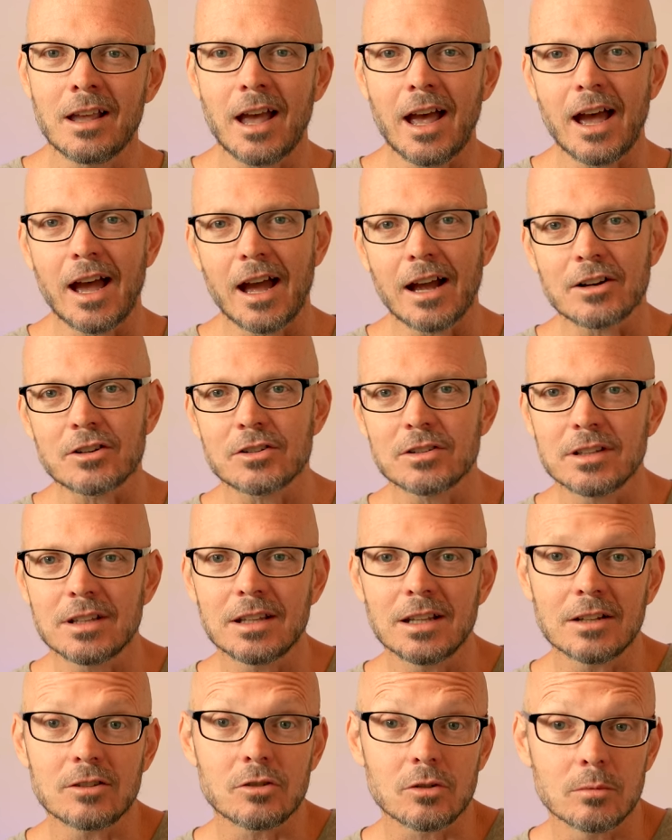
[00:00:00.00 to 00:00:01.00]
actually
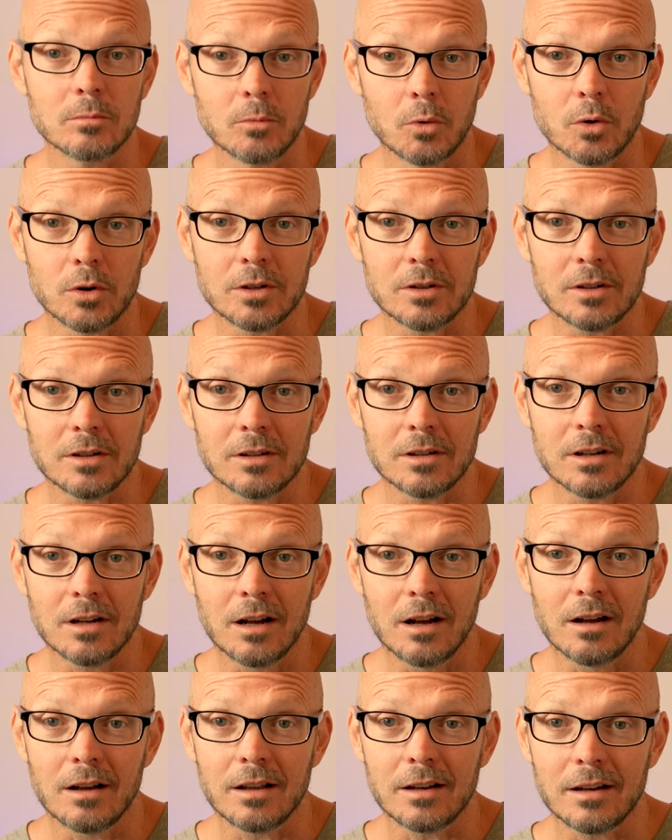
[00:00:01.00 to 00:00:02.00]
gets her more turned
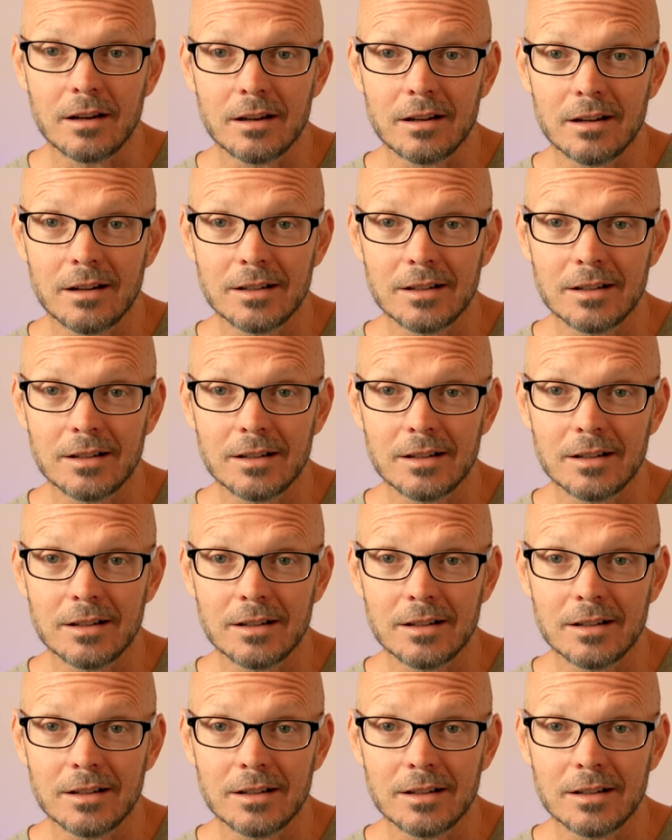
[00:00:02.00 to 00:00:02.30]
on.